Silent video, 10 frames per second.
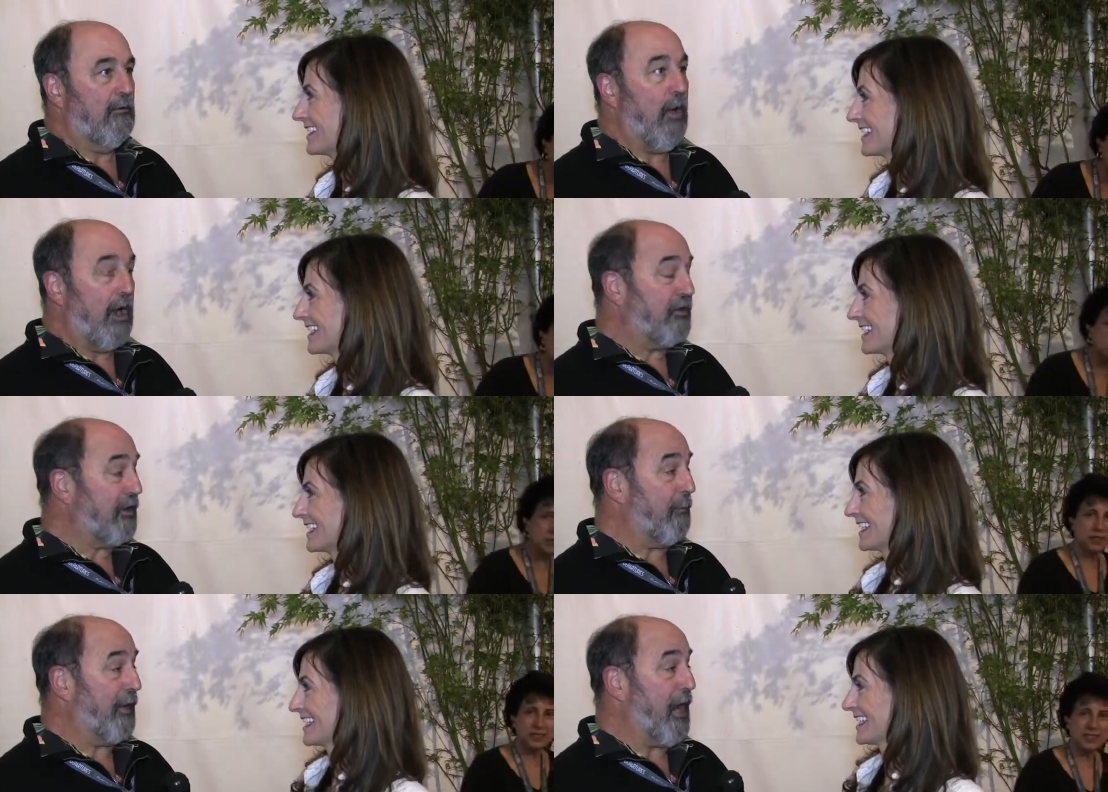Speaker 1: Well, it's
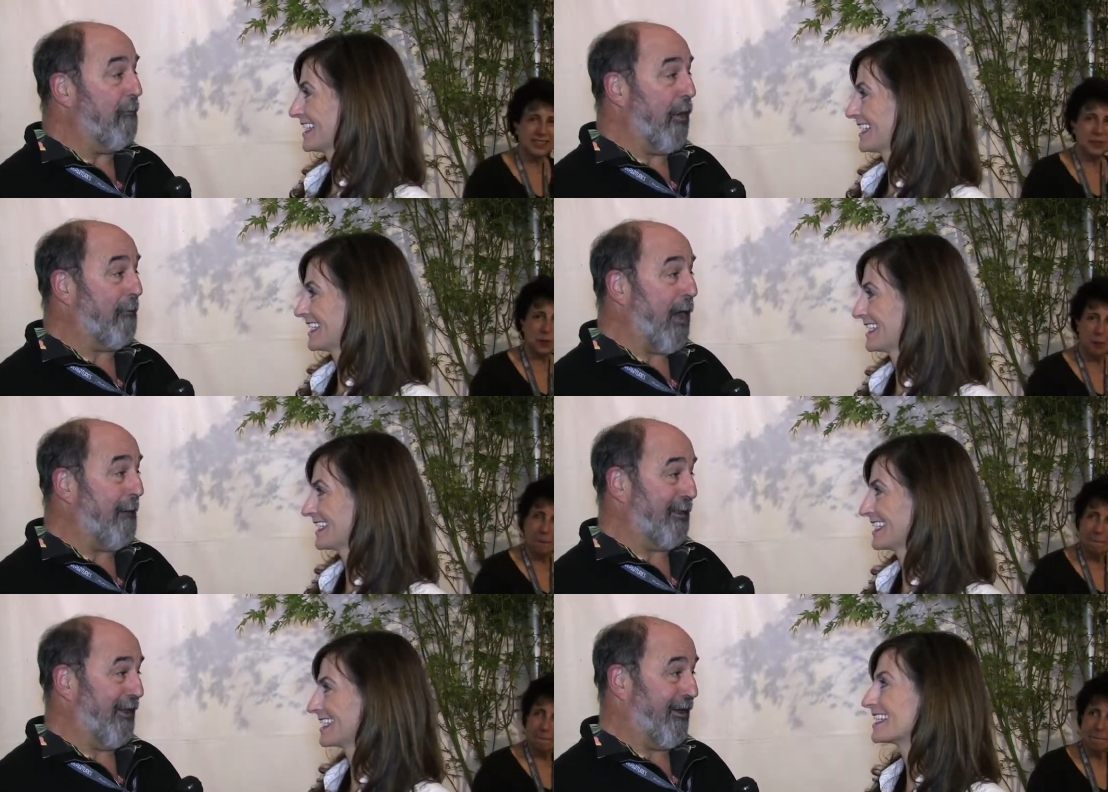become more
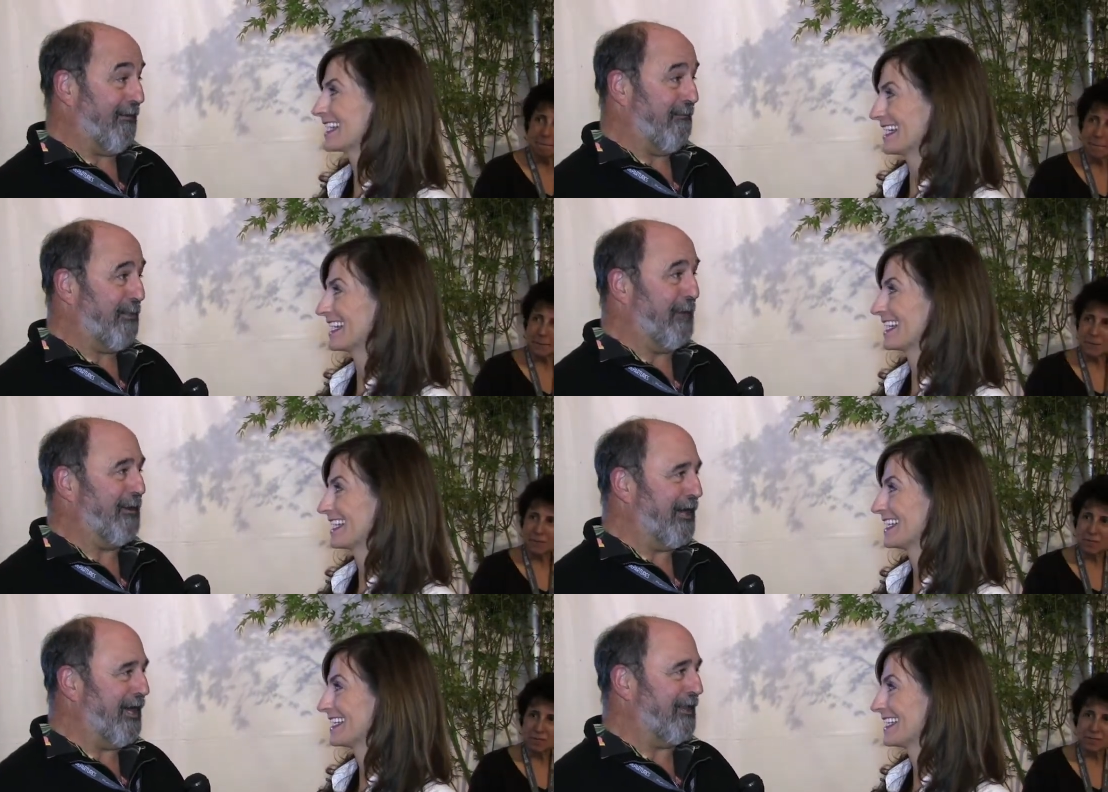popular. People get,